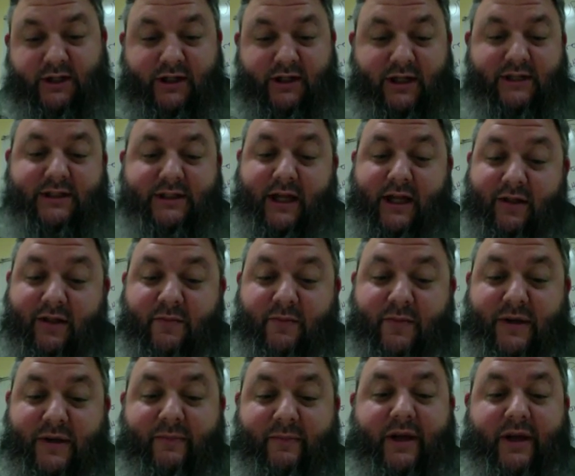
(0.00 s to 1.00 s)
because again they're
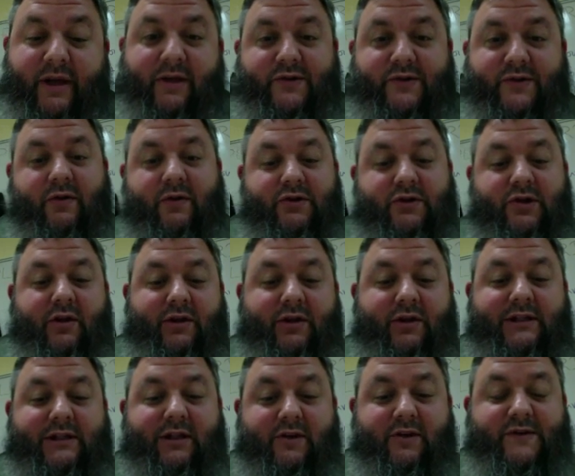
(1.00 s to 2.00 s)
PBL, so there's all
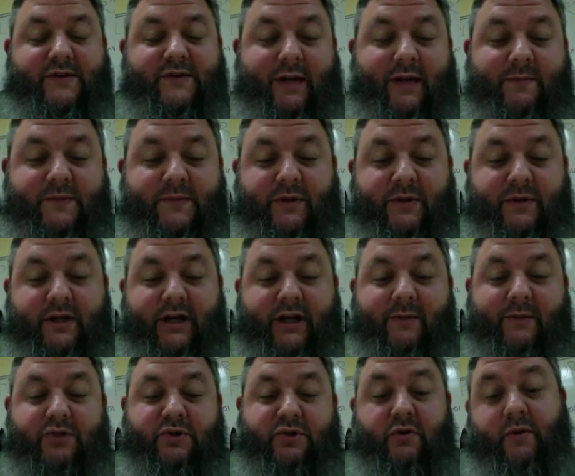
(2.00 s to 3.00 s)
these little steps building
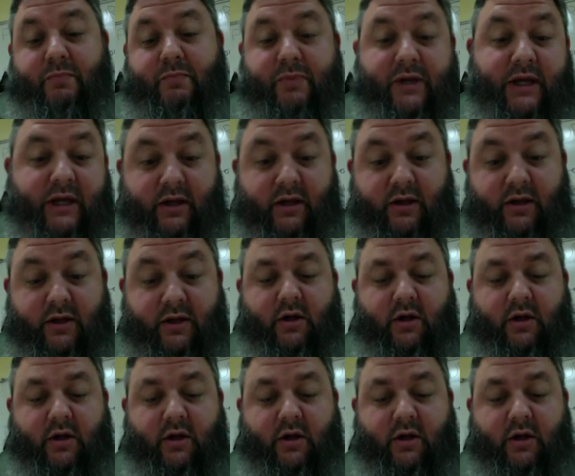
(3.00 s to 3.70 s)
up to the big